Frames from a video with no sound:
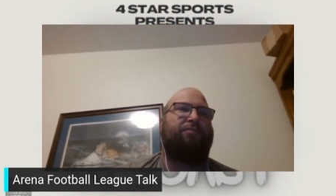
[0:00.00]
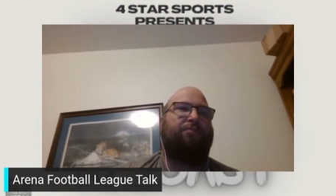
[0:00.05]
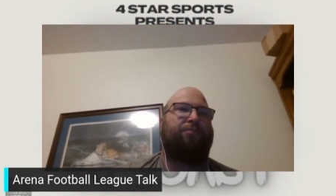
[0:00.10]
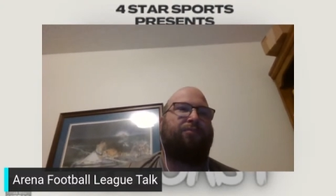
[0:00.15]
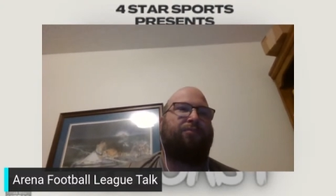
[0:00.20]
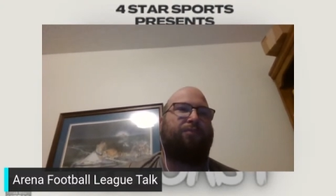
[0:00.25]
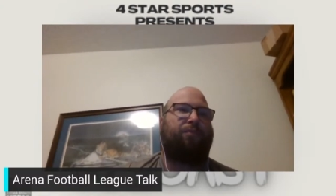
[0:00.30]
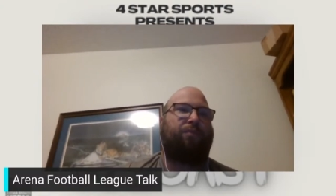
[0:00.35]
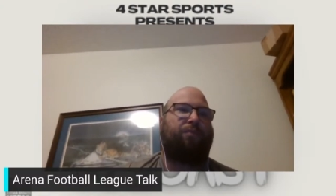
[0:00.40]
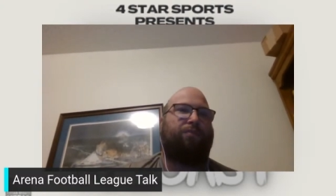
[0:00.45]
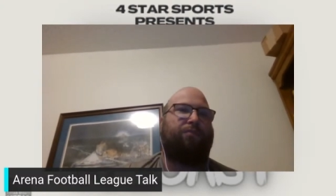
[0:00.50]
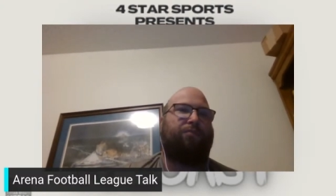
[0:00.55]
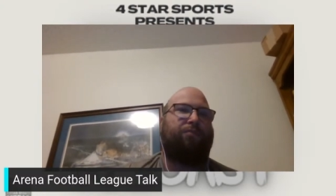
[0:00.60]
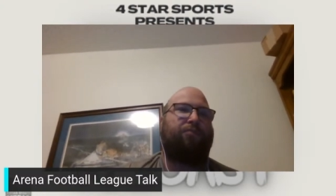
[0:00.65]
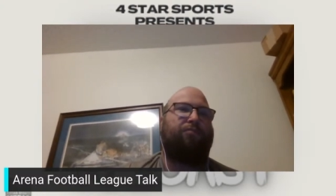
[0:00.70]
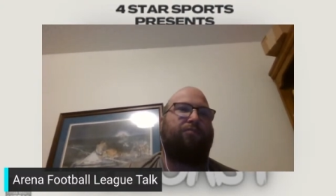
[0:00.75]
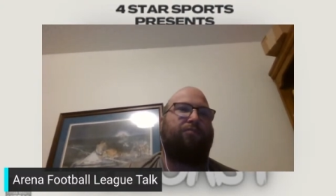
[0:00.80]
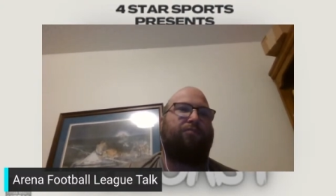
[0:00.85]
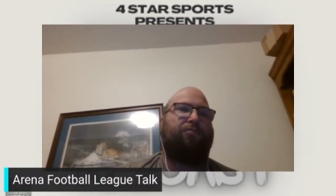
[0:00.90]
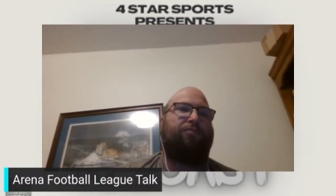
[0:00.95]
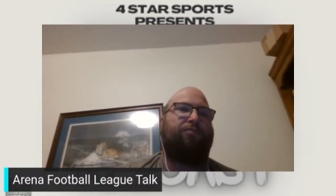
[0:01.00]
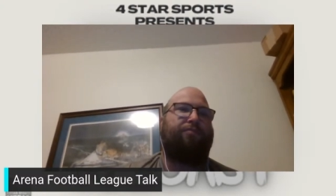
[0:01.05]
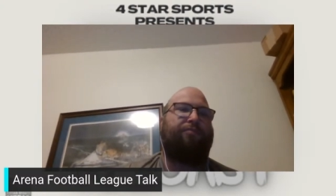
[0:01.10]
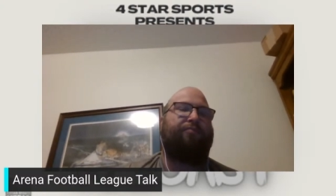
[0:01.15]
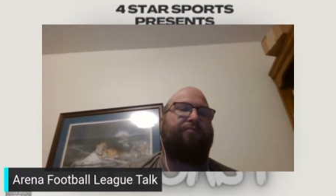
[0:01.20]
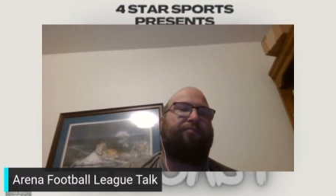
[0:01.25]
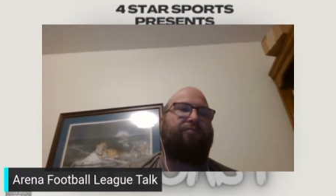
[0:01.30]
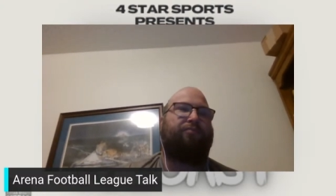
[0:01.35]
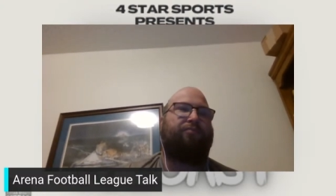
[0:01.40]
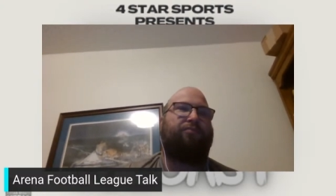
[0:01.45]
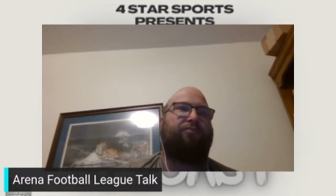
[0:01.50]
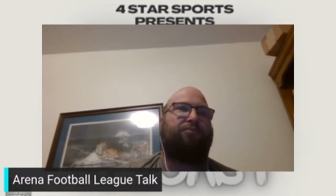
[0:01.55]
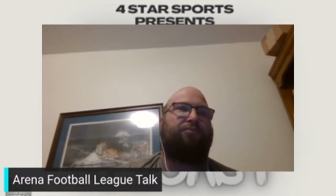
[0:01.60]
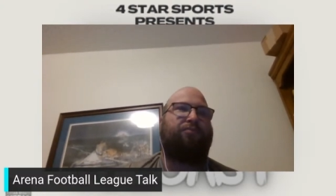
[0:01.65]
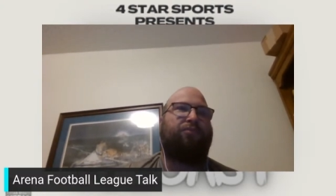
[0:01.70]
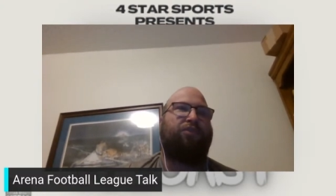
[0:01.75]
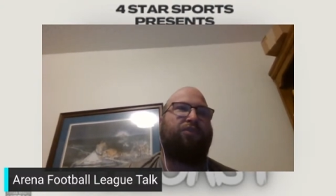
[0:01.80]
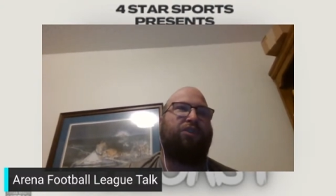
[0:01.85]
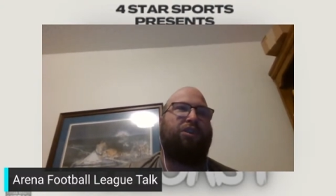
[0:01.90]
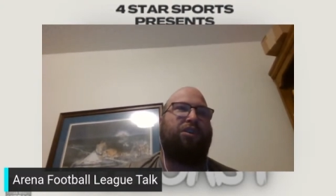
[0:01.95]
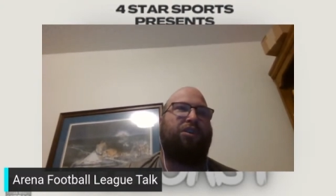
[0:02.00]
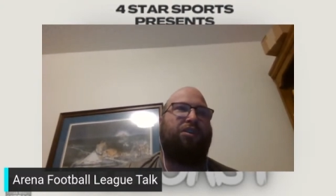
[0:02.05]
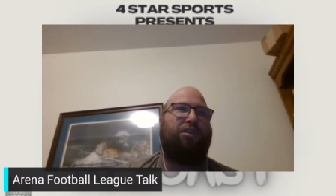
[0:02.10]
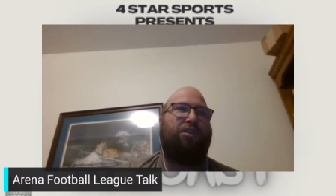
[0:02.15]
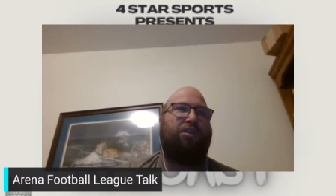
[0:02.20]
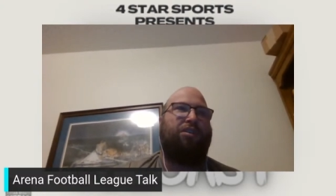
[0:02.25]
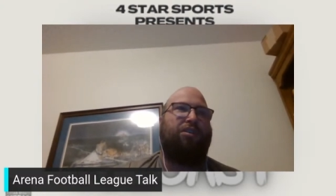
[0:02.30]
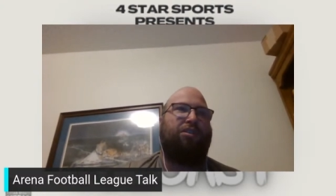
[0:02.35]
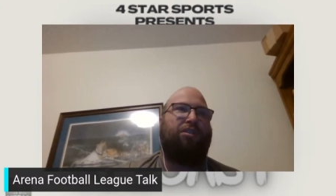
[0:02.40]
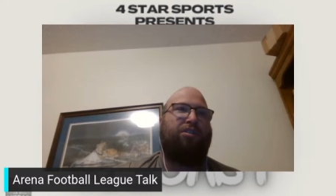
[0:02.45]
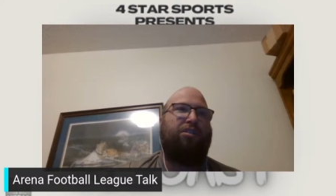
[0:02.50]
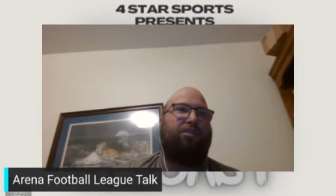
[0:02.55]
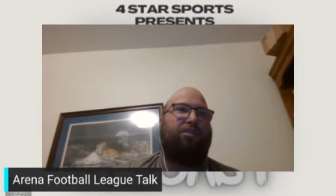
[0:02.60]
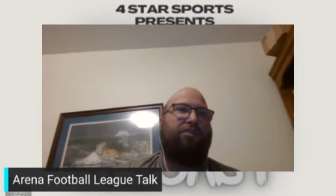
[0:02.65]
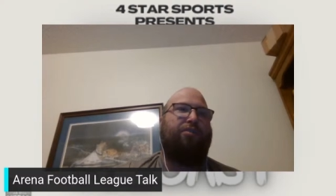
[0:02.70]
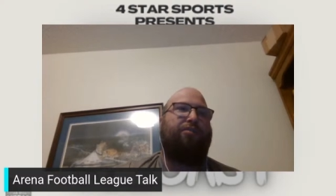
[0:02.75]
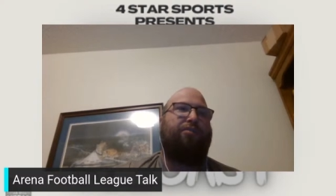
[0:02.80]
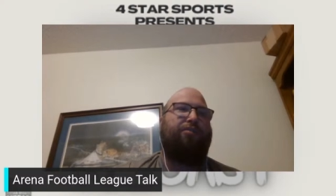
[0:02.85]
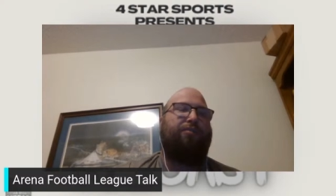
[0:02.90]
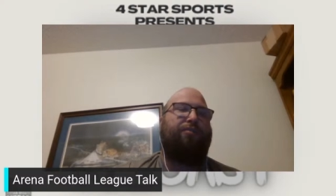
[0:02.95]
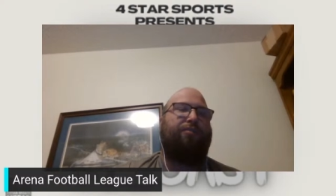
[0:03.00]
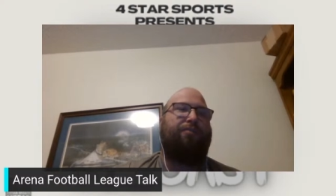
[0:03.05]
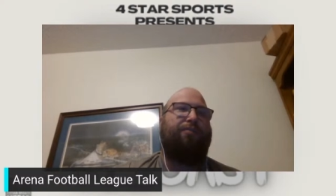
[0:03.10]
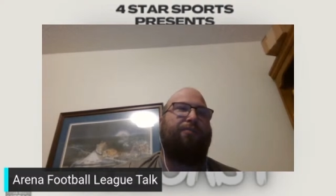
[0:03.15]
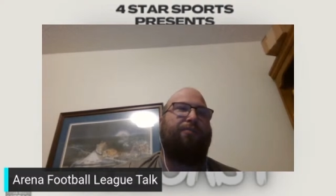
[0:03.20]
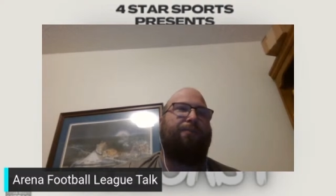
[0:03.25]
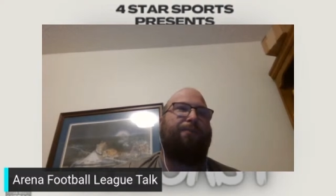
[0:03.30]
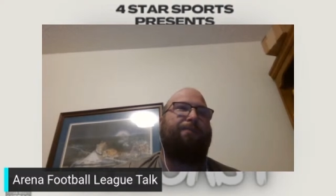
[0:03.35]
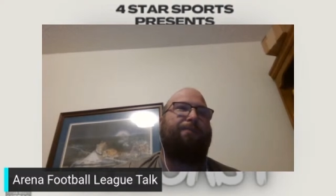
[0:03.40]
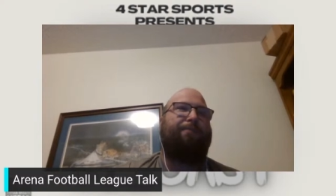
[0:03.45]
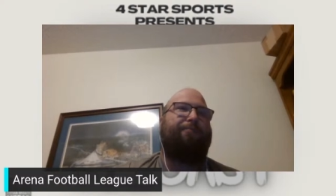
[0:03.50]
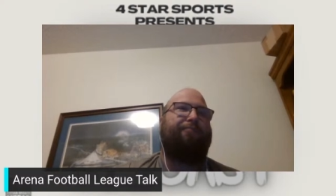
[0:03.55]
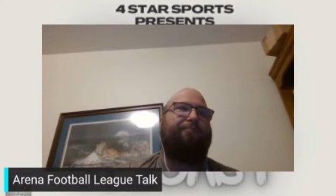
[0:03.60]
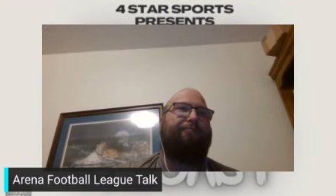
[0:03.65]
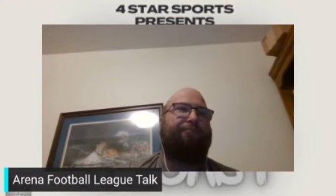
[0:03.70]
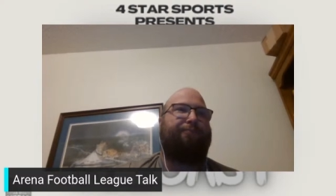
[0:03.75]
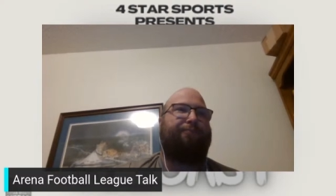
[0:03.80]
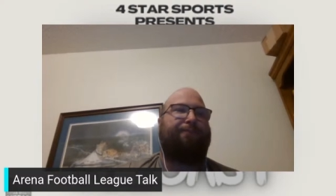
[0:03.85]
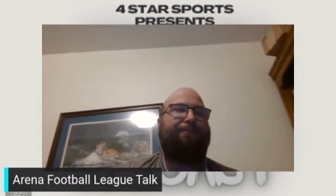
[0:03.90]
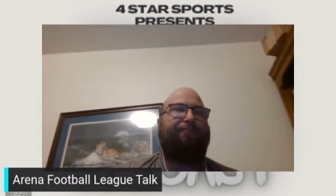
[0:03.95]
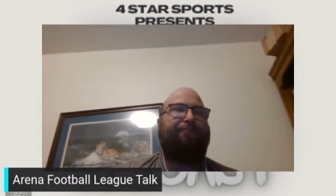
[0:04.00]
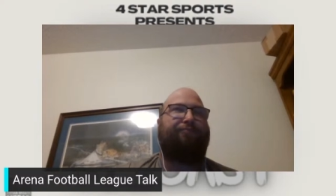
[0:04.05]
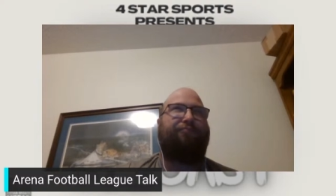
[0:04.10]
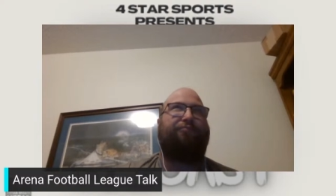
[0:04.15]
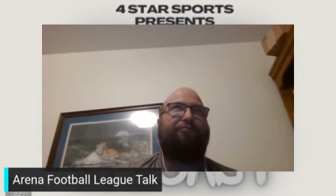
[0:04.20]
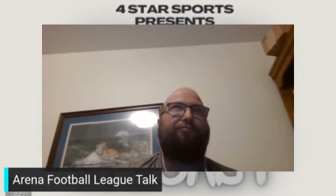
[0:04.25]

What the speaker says: man, we're planning on having OB on today. He never jumped in the